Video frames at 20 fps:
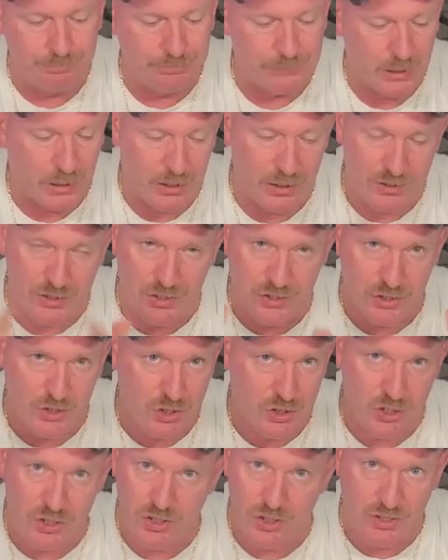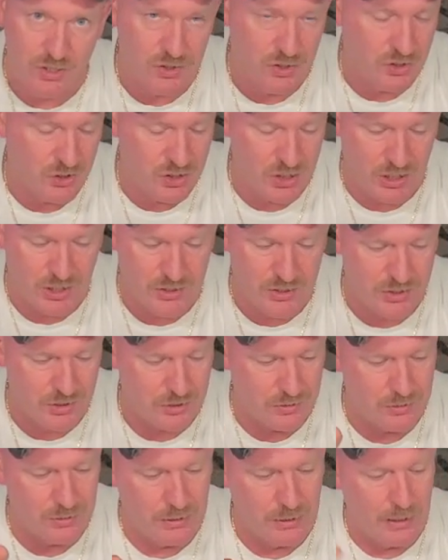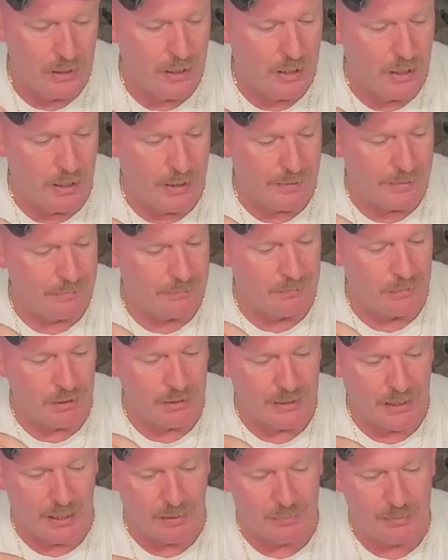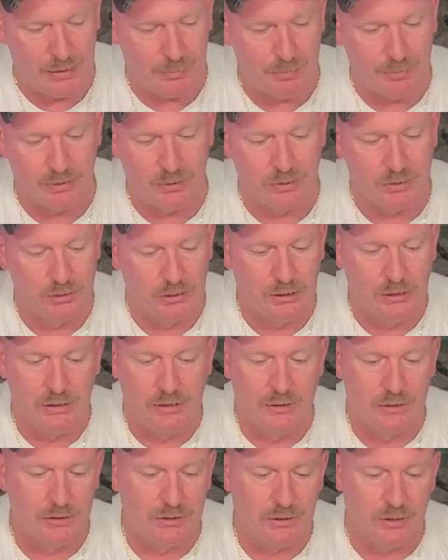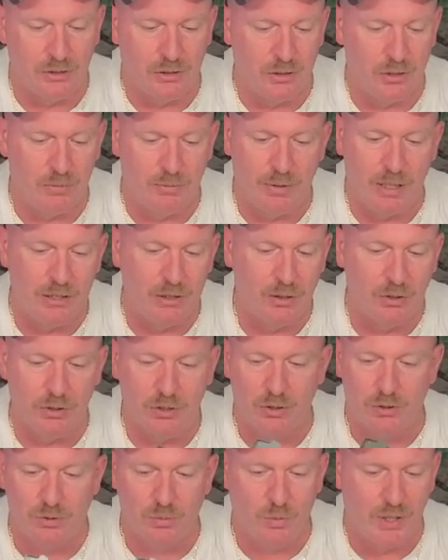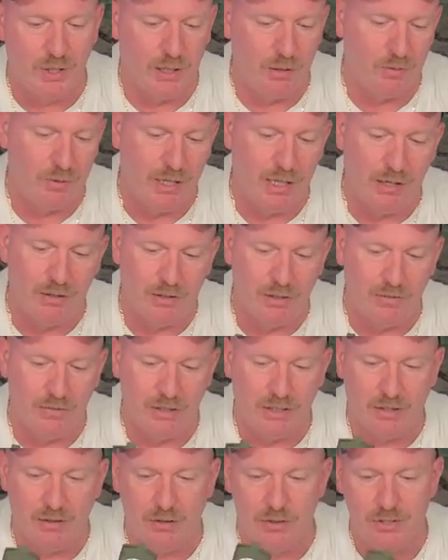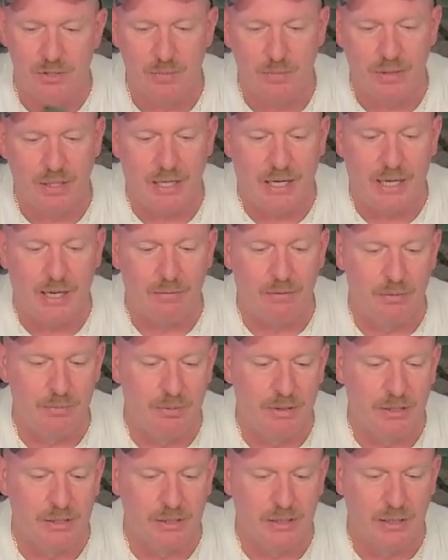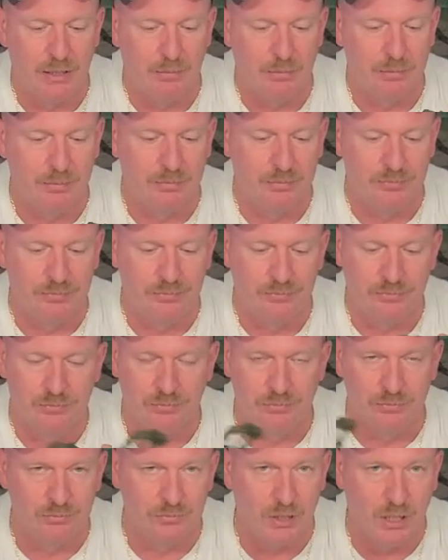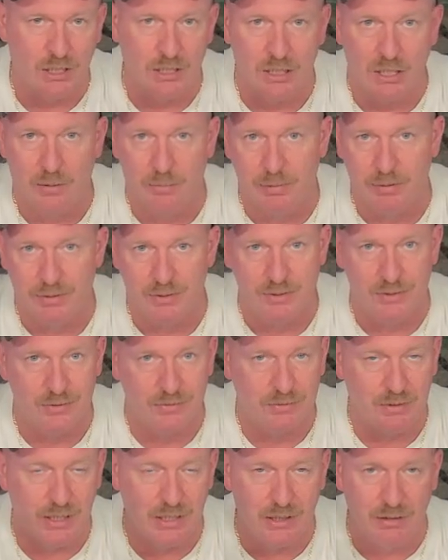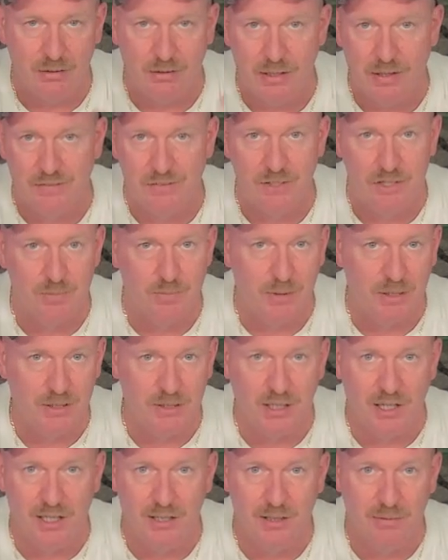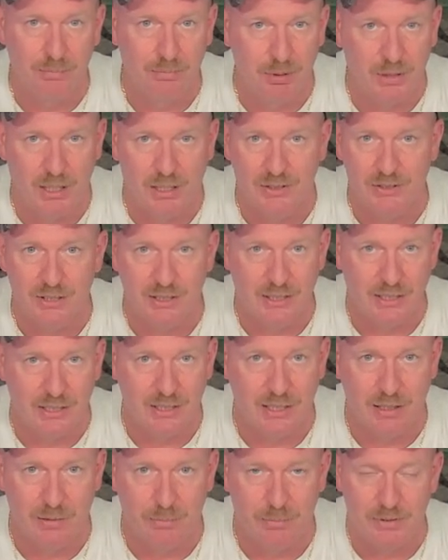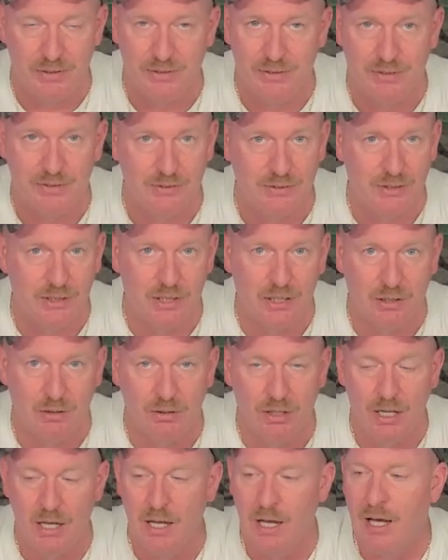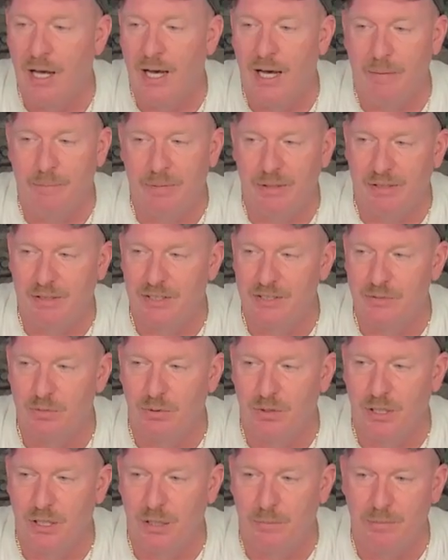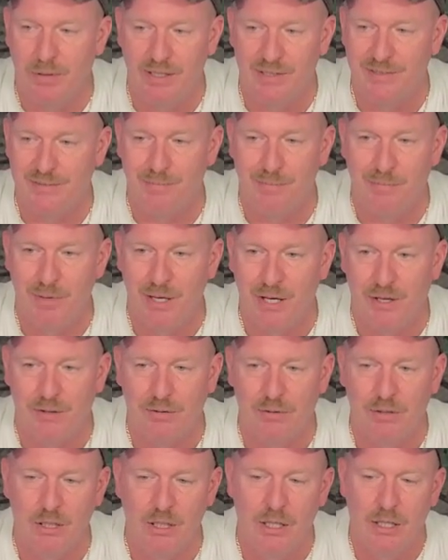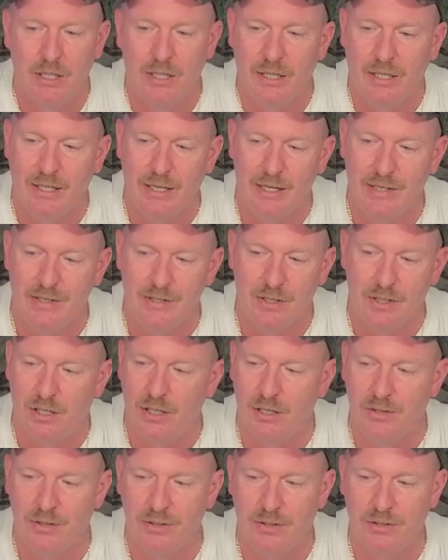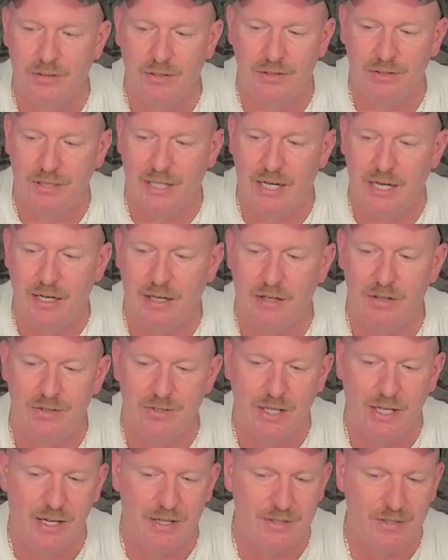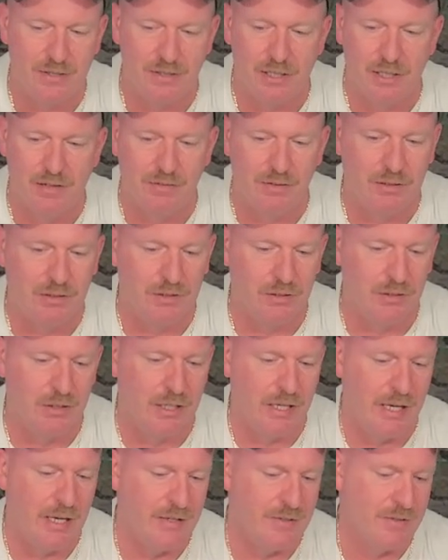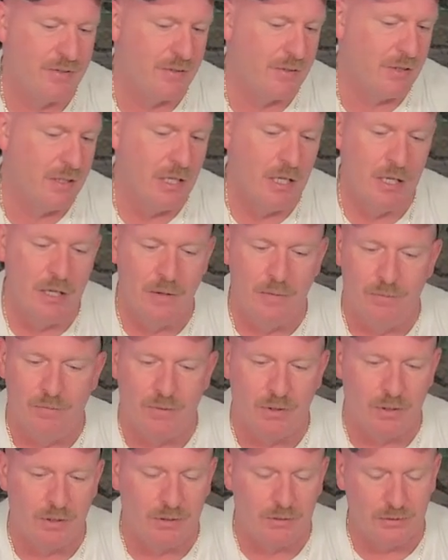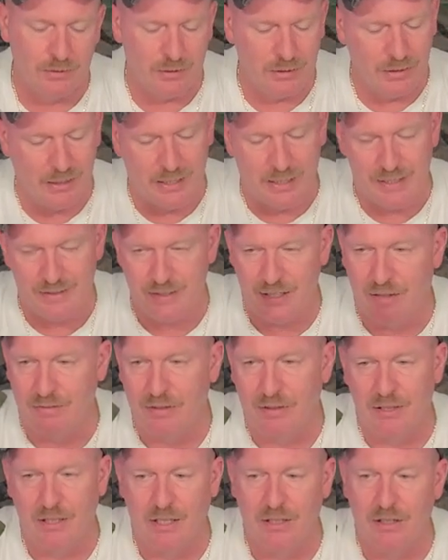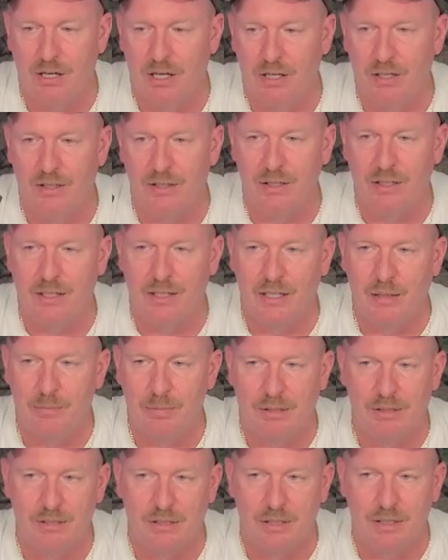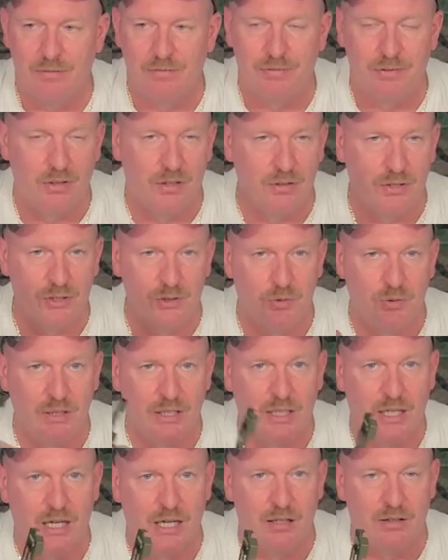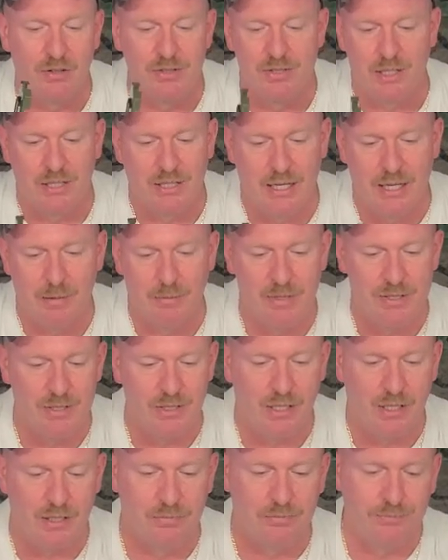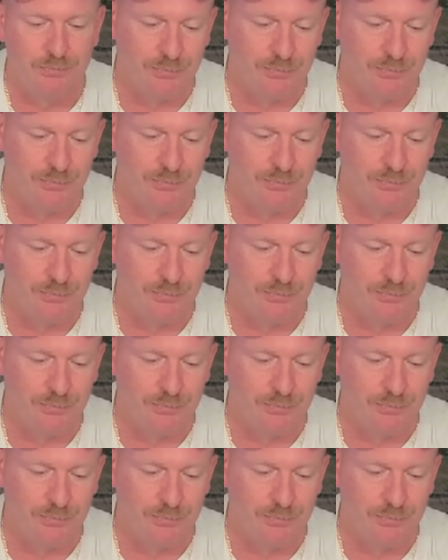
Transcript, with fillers: now this is just a suggestion, a lot of people, you know, you may know your way around and everything else, but I would pick up a compass. Now you don't have to spend $100 on a compass, you know. I picked this one up, it's metal, it has all the dials, it has a leveler, it has it has everything on it, and I picked it up for under $20 on Amazon.